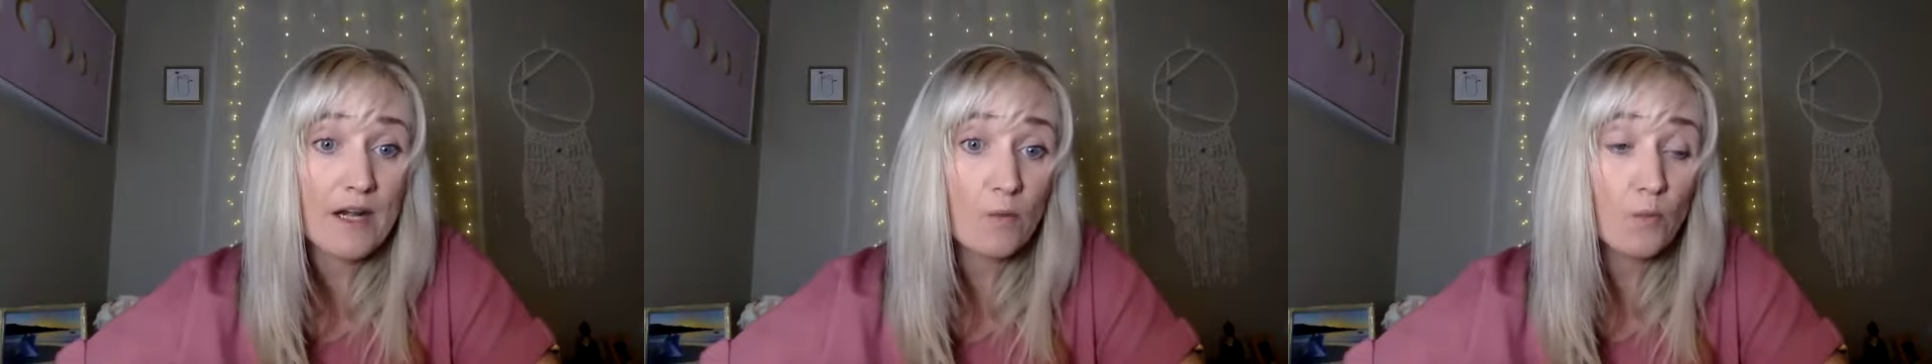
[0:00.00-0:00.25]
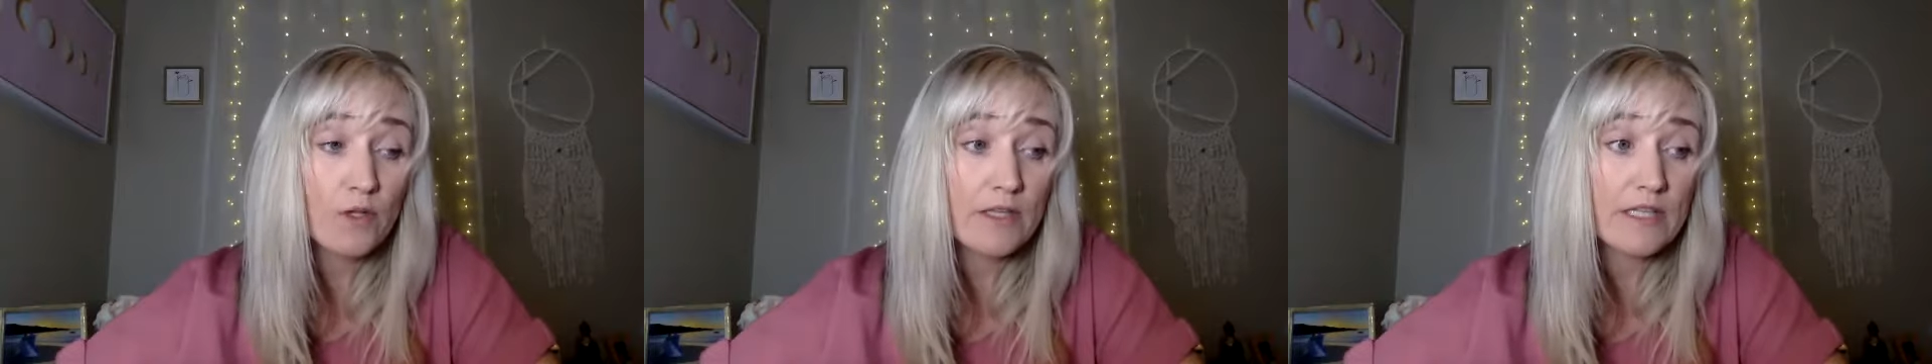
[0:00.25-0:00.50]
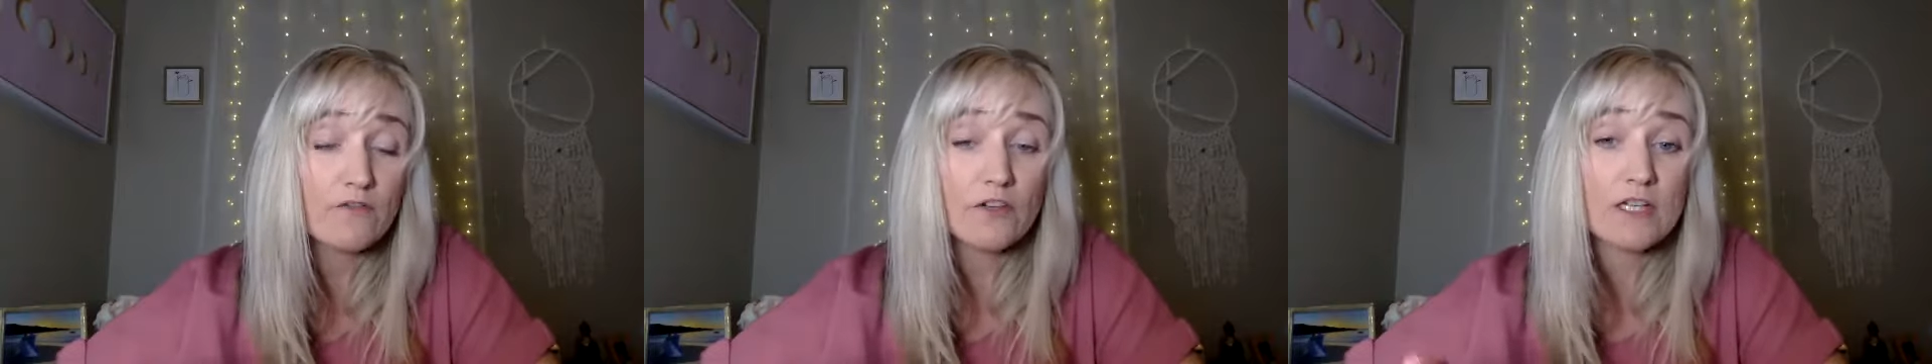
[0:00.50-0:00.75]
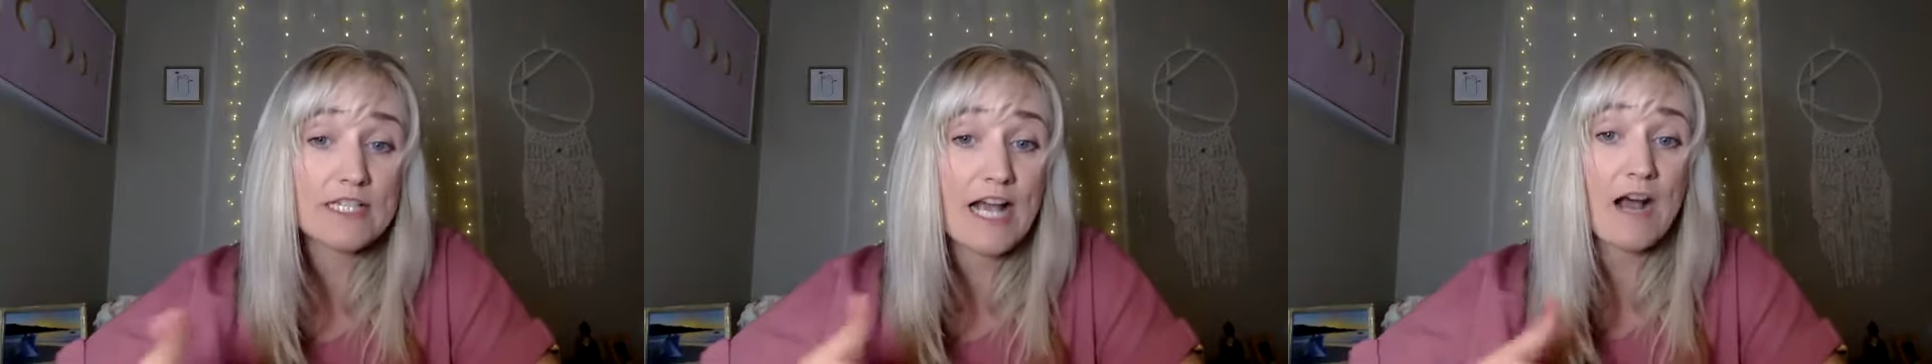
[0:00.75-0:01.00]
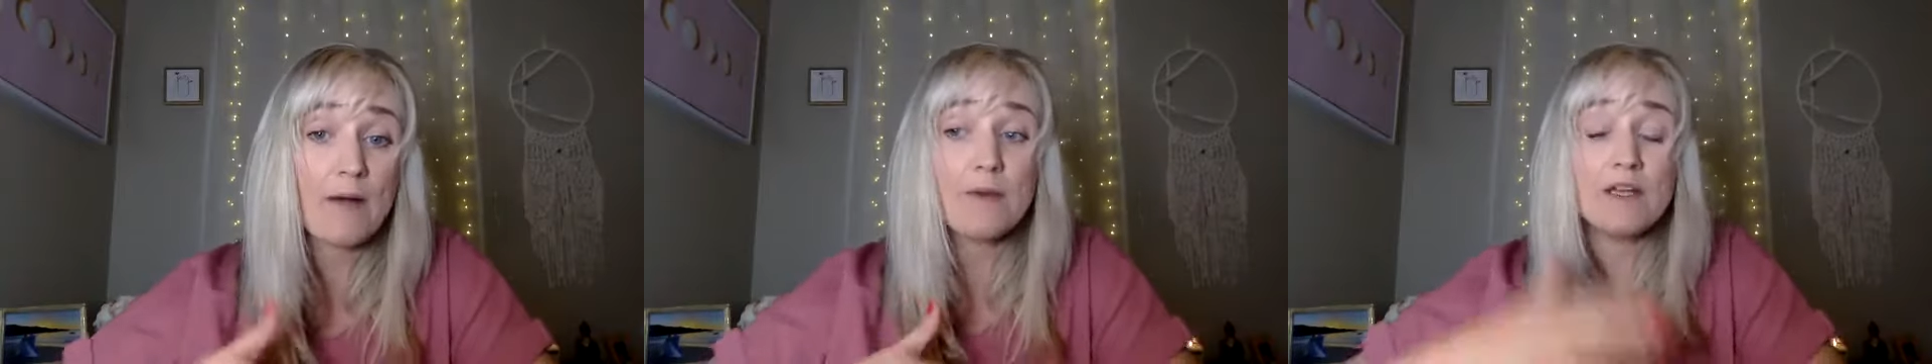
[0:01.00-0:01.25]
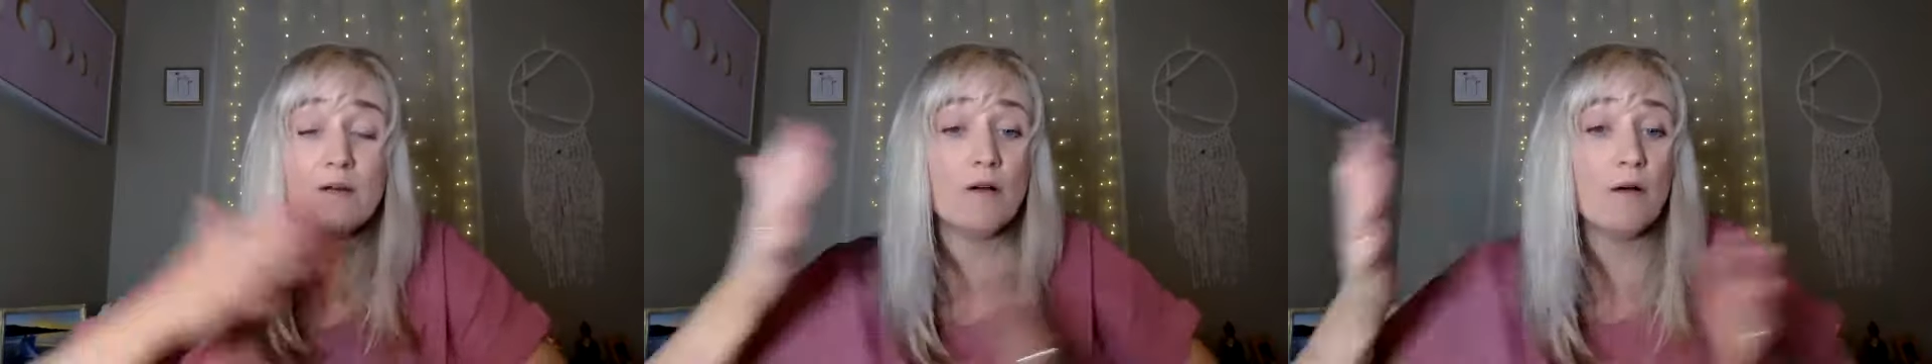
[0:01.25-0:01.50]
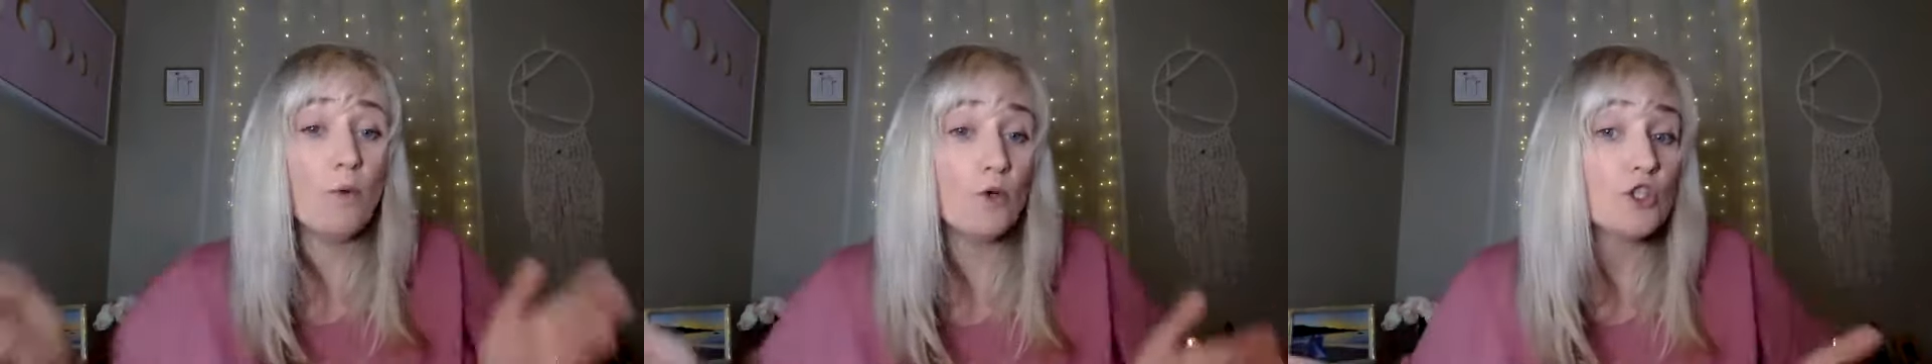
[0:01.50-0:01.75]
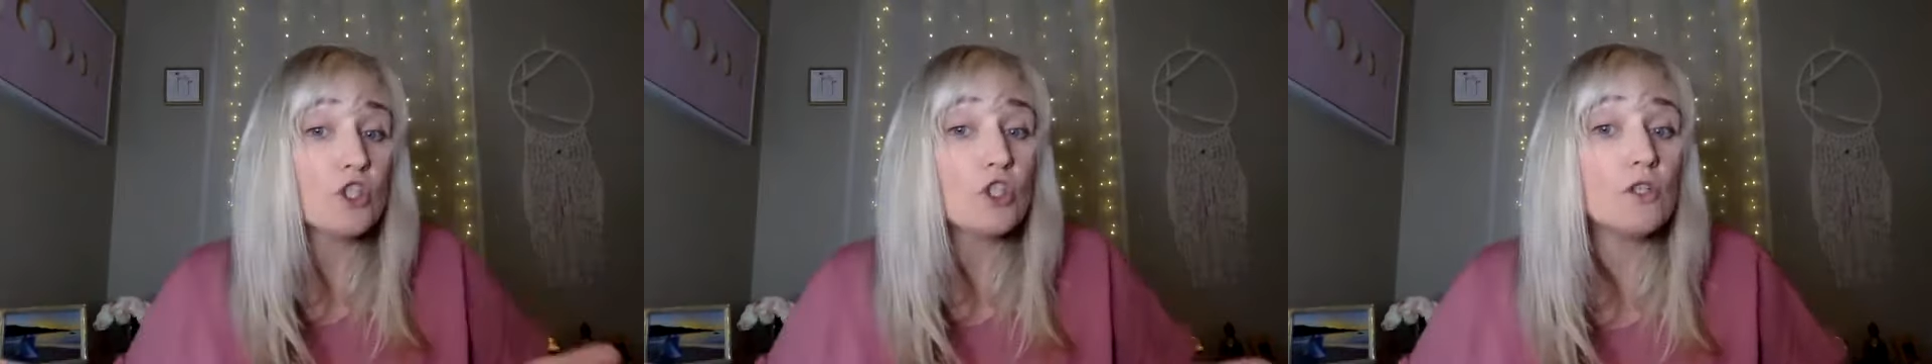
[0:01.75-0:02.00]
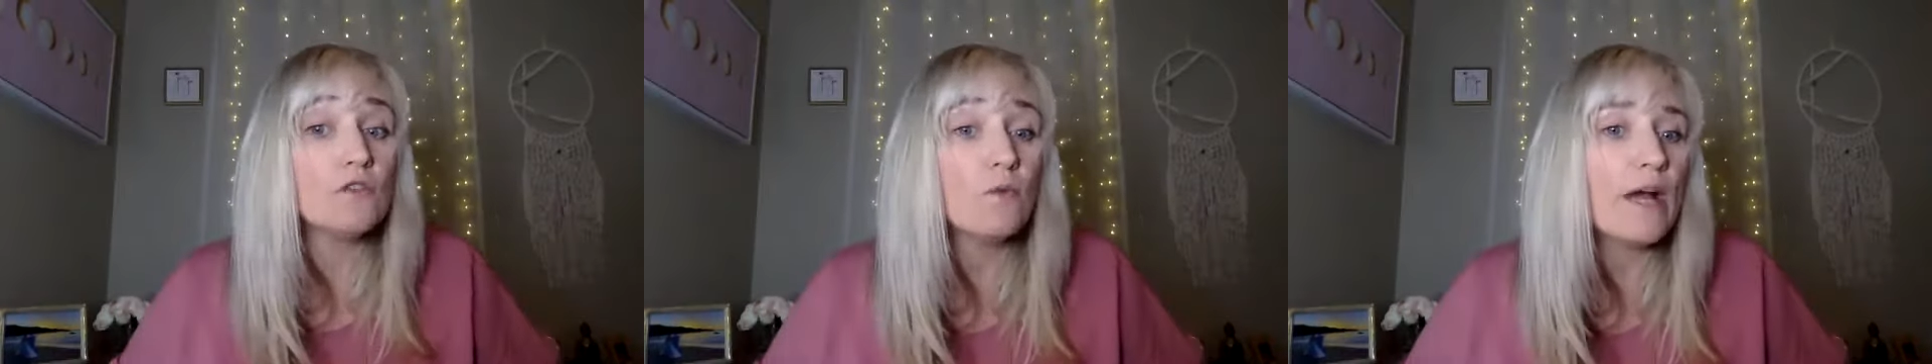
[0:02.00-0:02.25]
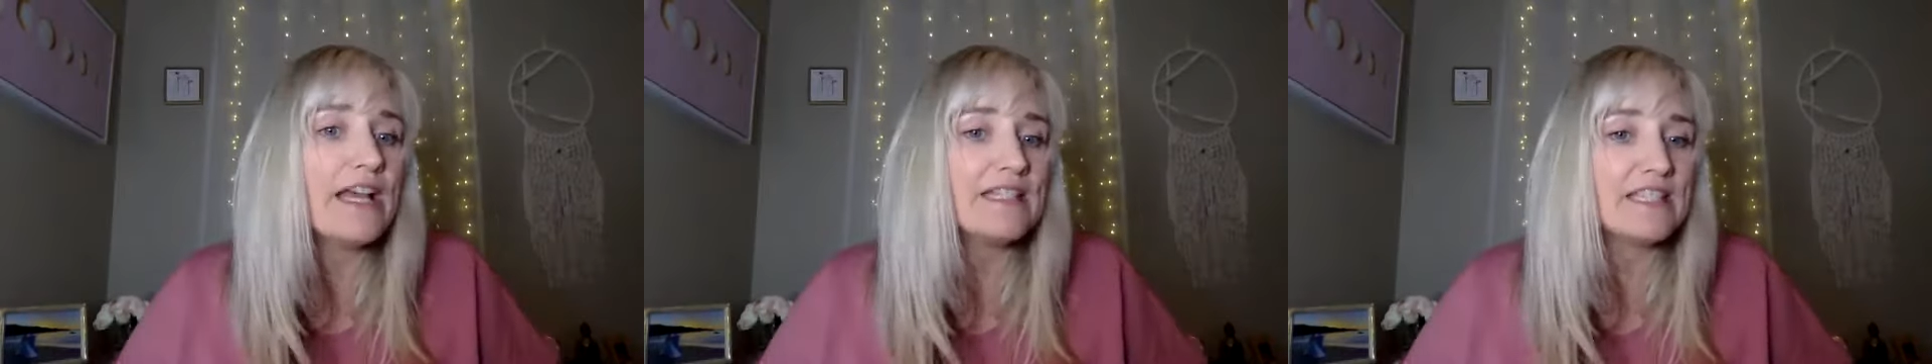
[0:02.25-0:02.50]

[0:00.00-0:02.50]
I'm willing for it to happen in a multitude of ways.